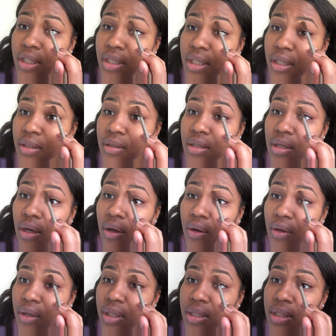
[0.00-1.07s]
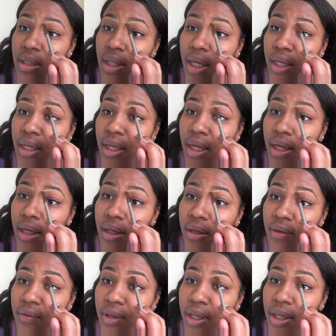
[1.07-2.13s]
continue to hold on to that
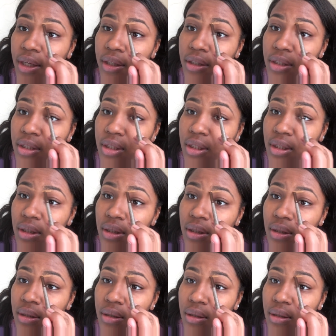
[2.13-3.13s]
negative energy